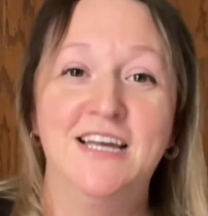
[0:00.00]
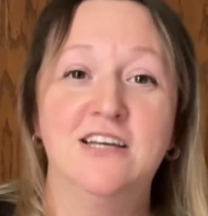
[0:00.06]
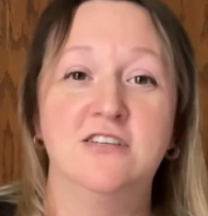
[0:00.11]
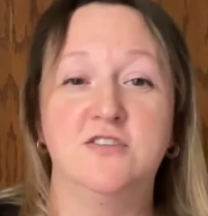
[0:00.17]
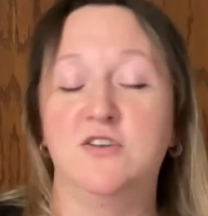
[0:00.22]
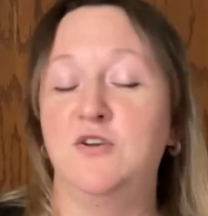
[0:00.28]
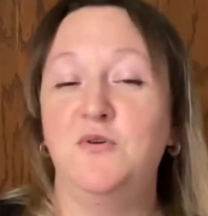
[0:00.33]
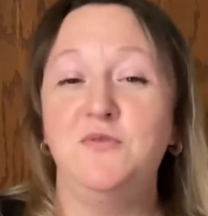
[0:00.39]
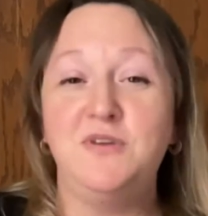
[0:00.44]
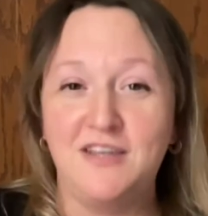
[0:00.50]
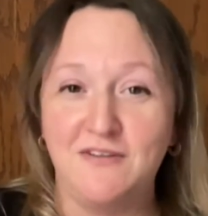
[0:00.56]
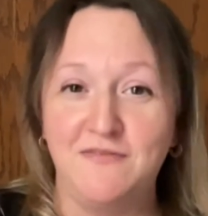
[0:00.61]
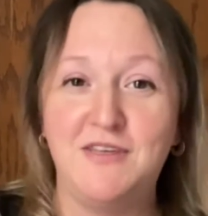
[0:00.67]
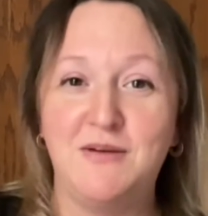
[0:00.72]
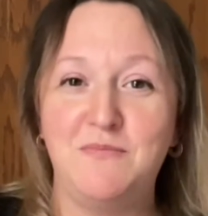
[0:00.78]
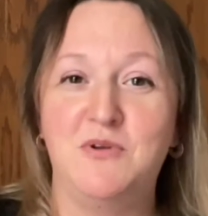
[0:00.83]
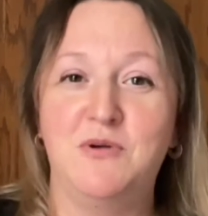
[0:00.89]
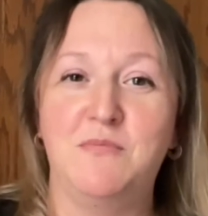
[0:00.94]
So don't give
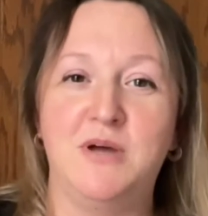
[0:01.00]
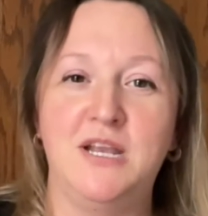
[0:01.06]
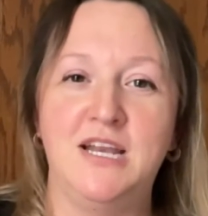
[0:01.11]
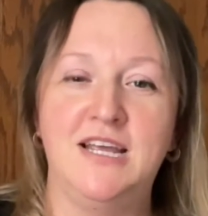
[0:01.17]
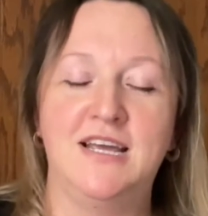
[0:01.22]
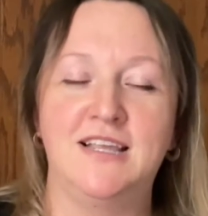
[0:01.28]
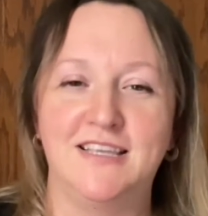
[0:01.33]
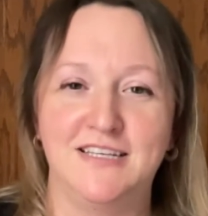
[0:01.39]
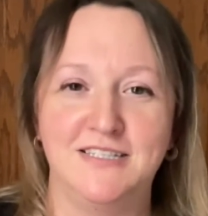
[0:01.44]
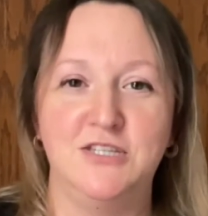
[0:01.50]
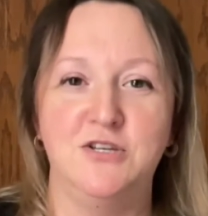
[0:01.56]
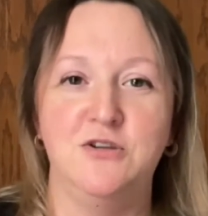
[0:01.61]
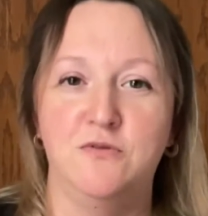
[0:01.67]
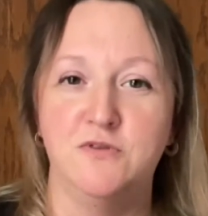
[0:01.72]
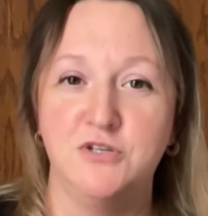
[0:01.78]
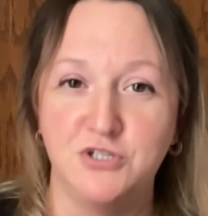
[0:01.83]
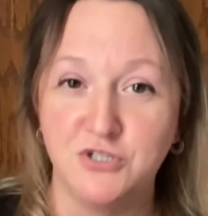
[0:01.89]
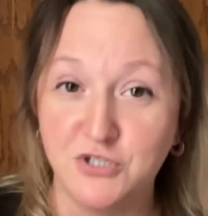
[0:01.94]
them their money unless you know
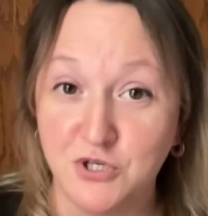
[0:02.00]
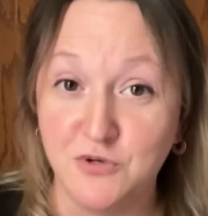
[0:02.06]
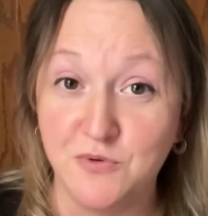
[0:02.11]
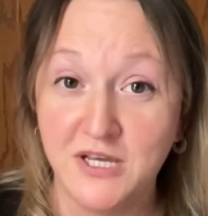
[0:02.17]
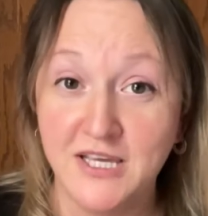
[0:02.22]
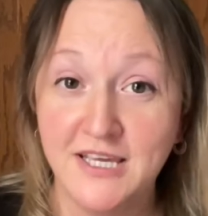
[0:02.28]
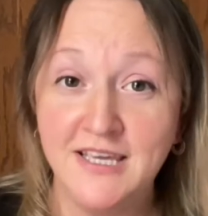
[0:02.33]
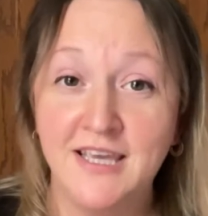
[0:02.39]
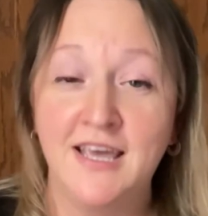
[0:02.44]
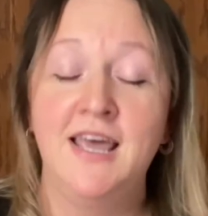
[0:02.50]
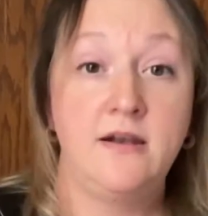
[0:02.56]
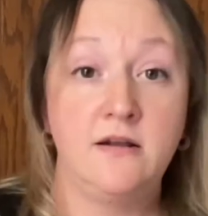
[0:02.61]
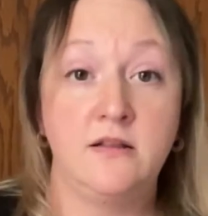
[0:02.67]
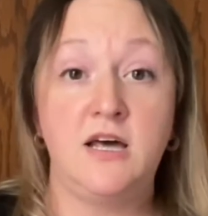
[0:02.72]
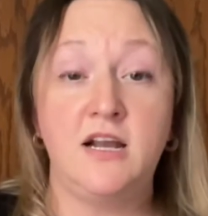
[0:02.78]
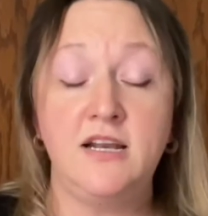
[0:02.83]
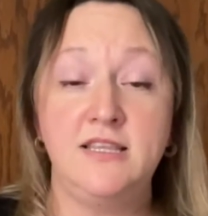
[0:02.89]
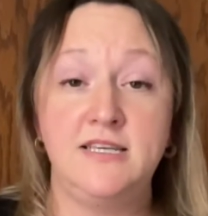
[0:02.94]
what you're doing. And a
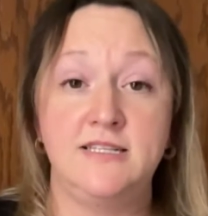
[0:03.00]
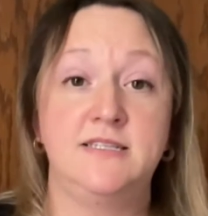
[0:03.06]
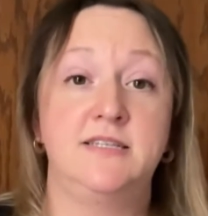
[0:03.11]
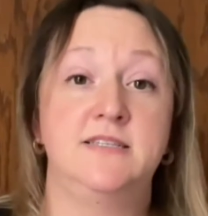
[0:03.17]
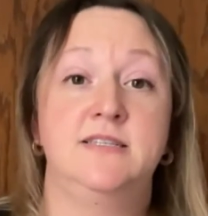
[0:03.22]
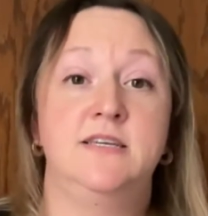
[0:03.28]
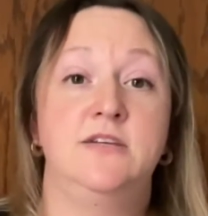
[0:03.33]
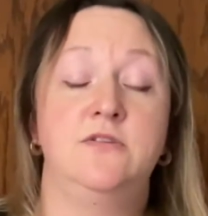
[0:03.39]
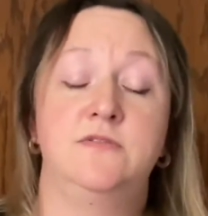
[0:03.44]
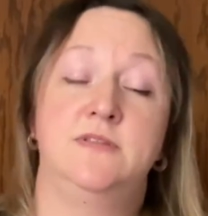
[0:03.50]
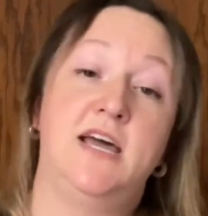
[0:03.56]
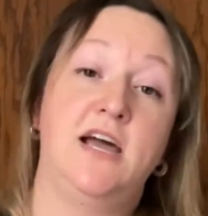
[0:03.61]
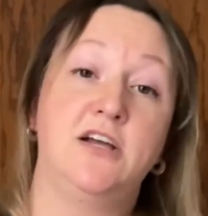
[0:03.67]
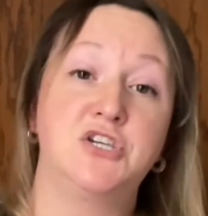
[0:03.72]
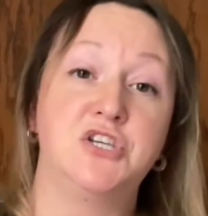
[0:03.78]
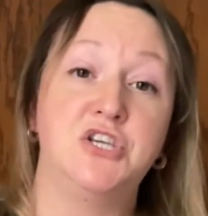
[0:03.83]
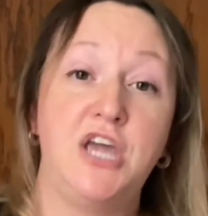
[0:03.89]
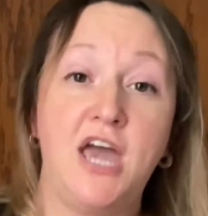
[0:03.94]
lot of these casinos
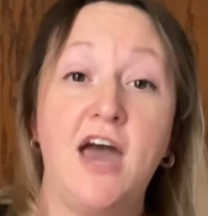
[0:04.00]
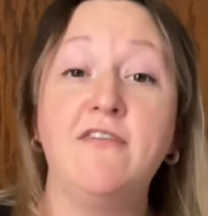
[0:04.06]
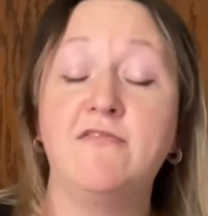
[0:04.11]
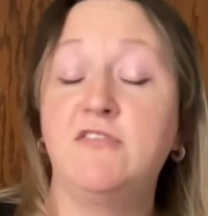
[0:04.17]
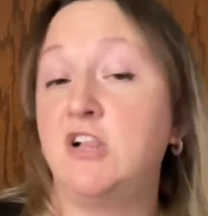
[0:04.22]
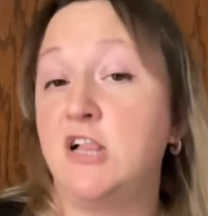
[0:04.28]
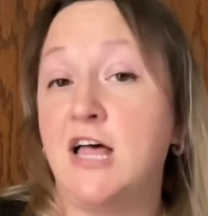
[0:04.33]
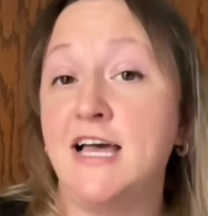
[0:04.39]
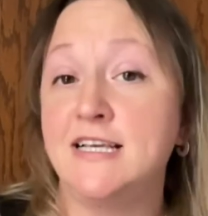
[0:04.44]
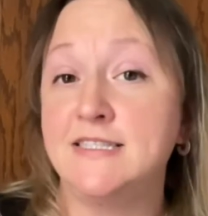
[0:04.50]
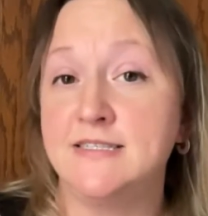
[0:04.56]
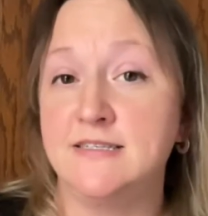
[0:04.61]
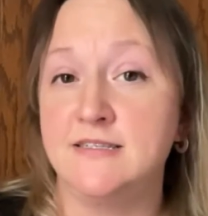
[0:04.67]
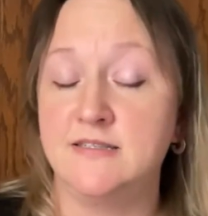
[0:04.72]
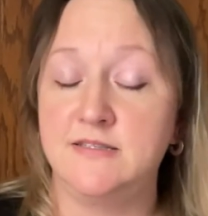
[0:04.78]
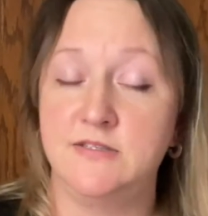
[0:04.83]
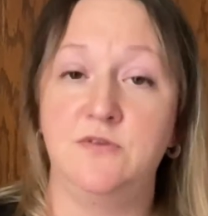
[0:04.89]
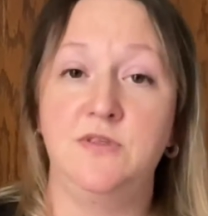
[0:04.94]
actually have
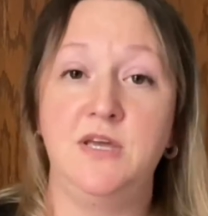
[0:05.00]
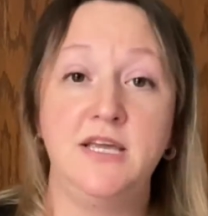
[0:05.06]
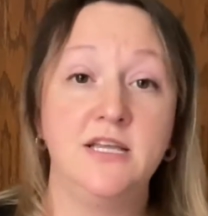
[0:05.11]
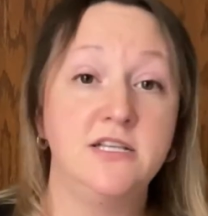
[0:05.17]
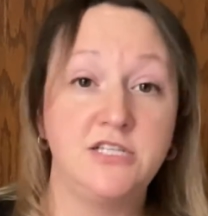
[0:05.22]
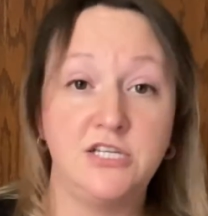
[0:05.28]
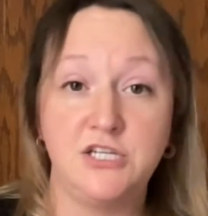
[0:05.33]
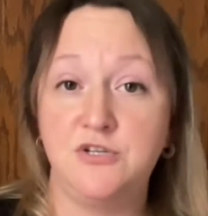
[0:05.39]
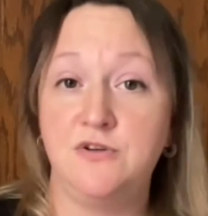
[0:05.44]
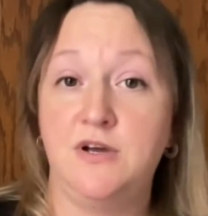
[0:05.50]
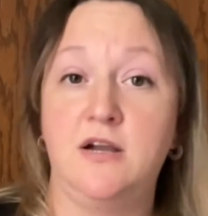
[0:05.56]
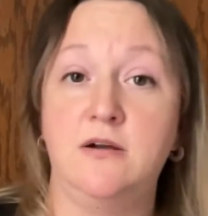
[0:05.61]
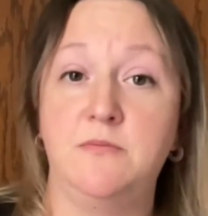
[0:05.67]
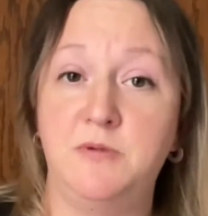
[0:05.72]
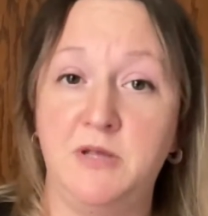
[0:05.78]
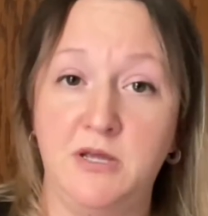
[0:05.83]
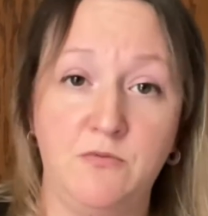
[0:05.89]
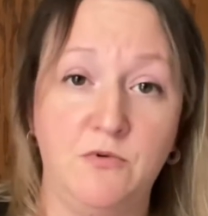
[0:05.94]
classes. So they can teach you how to
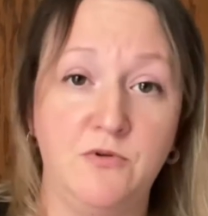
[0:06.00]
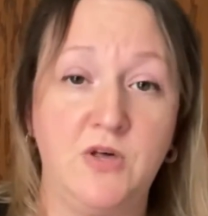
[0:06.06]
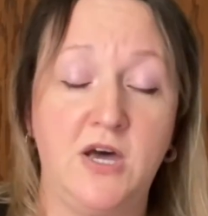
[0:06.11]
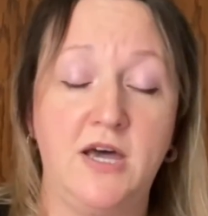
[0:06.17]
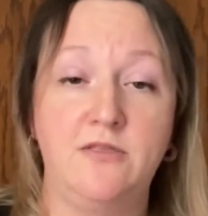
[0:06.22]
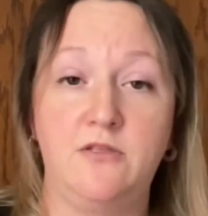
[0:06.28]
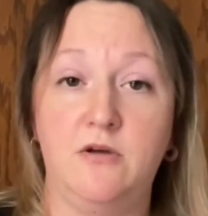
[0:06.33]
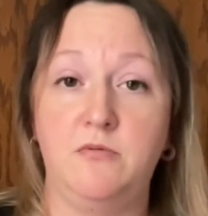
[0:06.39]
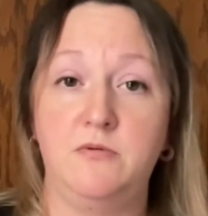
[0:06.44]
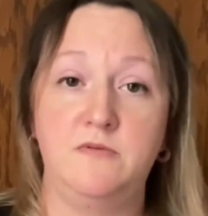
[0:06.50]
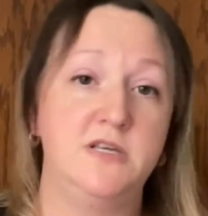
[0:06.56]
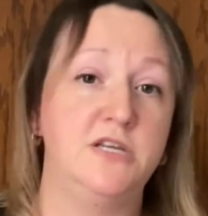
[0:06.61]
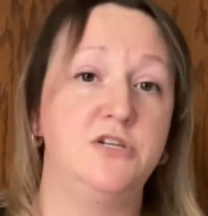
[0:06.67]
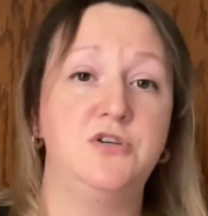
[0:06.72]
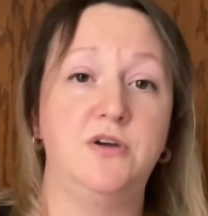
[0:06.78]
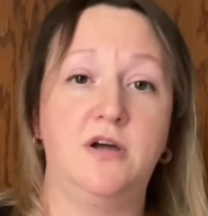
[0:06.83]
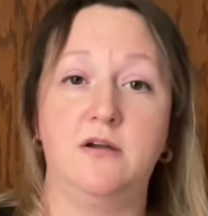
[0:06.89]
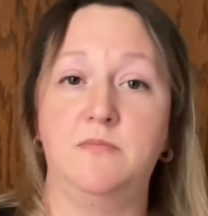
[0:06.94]
play roulette. They'll
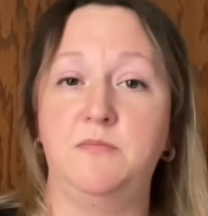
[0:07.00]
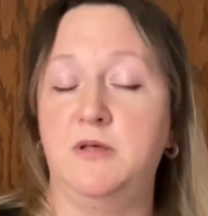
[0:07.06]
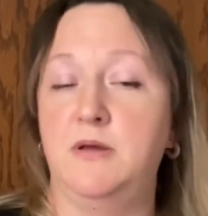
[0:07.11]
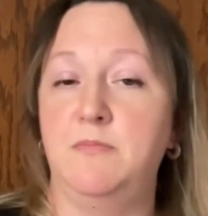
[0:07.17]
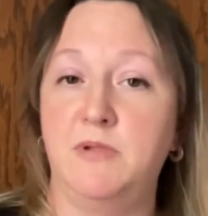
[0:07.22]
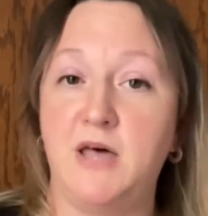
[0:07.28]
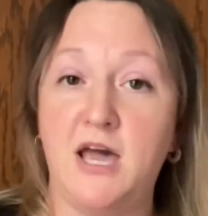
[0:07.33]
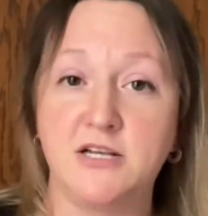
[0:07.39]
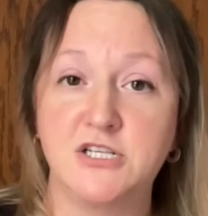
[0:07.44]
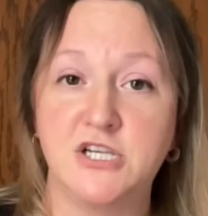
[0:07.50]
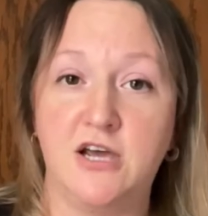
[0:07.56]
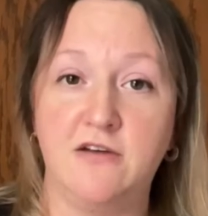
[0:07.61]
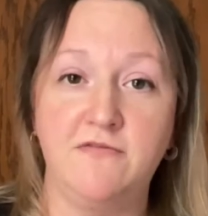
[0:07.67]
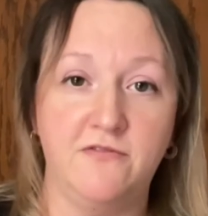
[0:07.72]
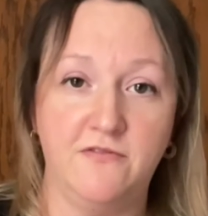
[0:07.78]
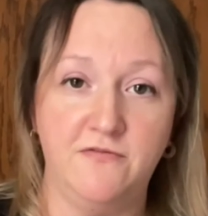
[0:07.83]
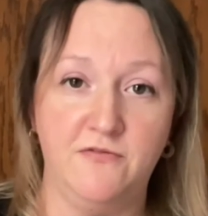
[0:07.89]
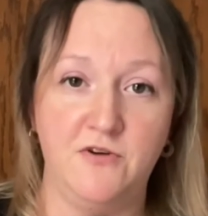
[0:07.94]
teach you how to play blackjack
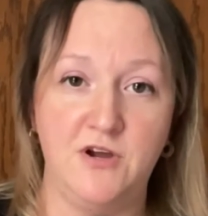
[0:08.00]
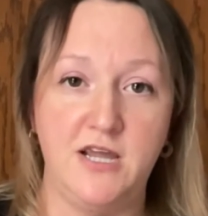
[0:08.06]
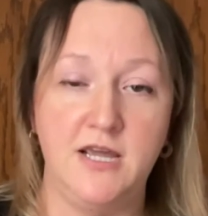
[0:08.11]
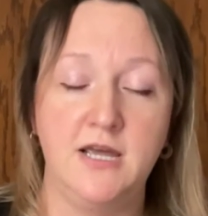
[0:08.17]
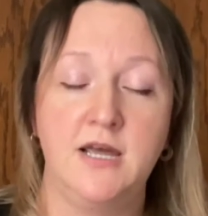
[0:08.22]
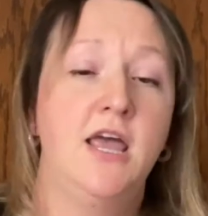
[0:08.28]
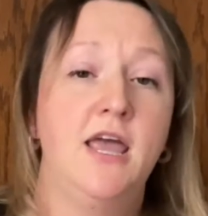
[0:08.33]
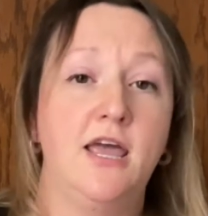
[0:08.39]
for free.